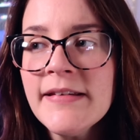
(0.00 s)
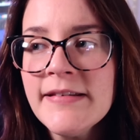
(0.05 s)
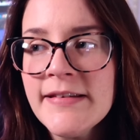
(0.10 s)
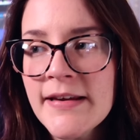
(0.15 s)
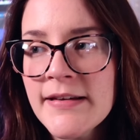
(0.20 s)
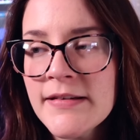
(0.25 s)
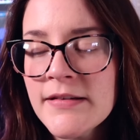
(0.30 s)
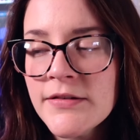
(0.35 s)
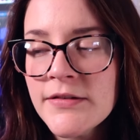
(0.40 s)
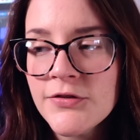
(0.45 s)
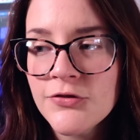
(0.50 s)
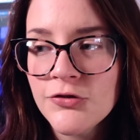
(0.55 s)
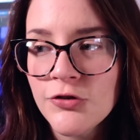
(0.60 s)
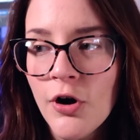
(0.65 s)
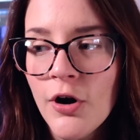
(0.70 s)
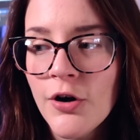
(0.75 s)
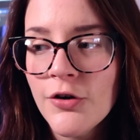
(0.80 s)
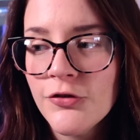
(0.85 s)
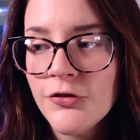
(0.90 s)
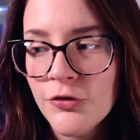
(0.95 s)
didn't
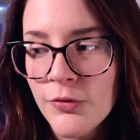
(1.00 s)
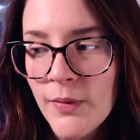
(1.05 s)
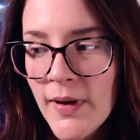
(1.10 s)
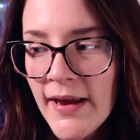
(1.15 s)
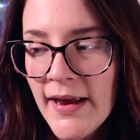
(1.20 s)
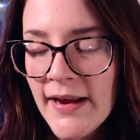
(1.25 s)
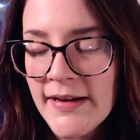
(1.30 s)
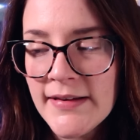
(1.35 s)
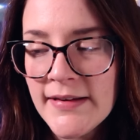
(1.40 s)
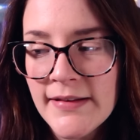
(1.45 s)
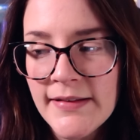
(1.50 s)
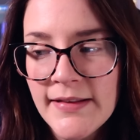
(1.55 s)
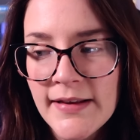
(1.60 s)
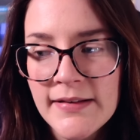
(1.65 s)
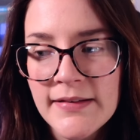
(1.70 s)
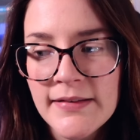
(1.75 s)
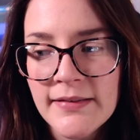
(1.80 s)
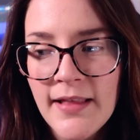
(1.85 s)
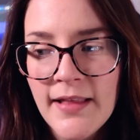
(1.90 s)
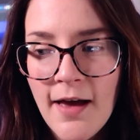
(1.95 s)
start doing it to
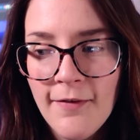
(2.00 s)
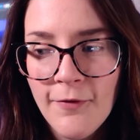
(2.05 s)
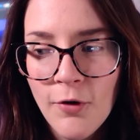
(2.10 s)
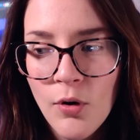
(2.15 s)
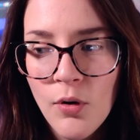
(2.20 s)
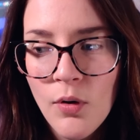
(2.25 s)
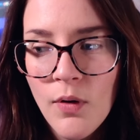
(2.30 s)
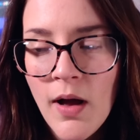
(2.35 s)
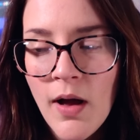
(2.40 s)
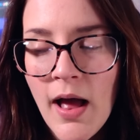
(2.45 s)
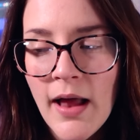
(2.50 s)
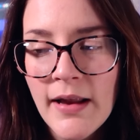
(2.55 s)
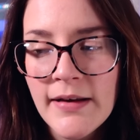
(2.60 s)
this level